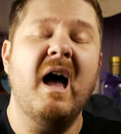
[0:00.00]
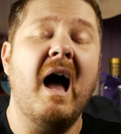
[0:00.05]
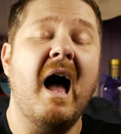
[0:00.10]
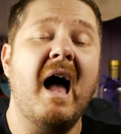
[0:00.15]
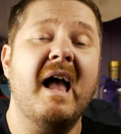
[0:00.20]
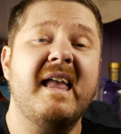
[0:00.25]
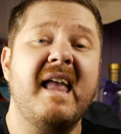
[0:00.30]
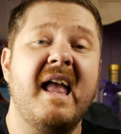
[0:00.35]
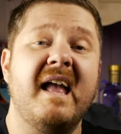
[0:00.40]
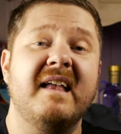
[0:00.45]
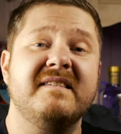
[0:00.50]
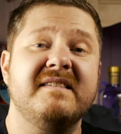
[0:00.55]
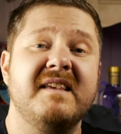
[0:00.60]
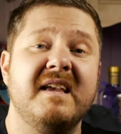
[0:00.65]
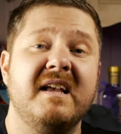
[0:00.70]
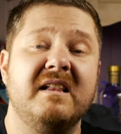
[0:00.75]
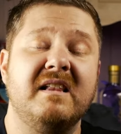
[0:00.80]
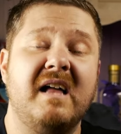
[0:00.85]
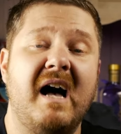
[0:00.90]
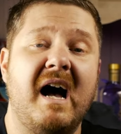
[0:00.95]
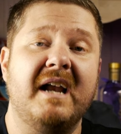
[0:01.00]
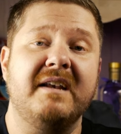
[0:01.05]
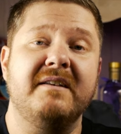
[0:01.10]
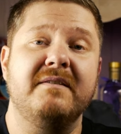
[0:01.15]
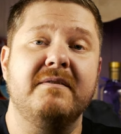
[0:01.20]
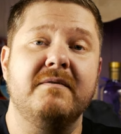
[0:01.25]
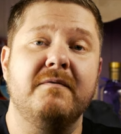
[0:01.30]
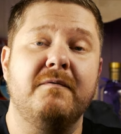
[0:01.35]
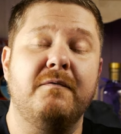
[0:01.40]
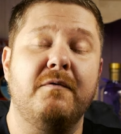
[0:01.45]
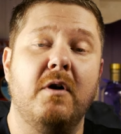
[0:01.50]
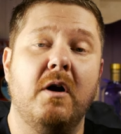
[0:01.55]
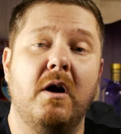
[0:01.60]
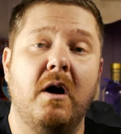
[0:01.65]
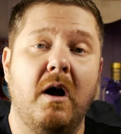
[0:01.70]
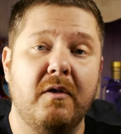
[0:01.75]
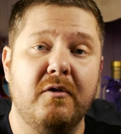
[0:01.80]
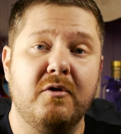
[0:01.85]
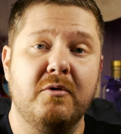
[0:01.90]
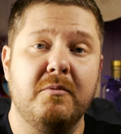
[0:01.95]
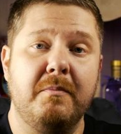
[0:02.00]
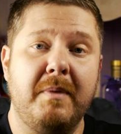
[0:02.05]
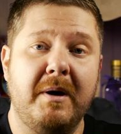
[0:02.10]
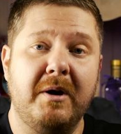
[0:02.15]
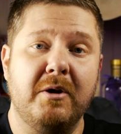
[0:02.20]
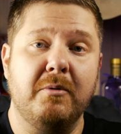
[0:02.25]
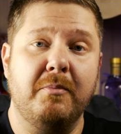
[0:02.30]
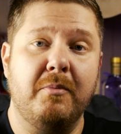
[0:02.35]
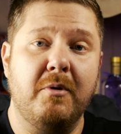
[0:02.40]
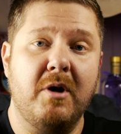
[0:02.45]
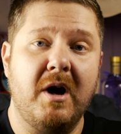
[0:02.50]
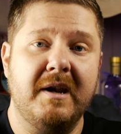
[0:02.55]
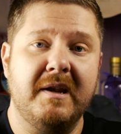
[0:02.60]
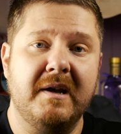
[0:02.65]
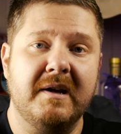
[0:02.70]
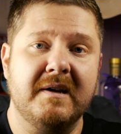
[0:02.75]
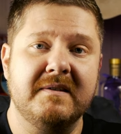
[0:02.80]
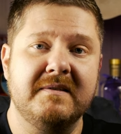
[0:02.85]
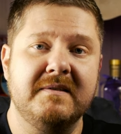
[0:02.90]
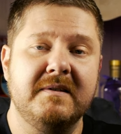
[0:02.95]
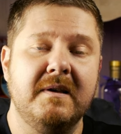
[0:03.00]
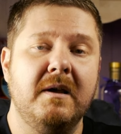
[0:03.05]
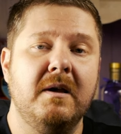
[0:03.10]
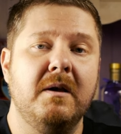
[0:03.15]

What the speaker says: I can't say a lot for other barrel products.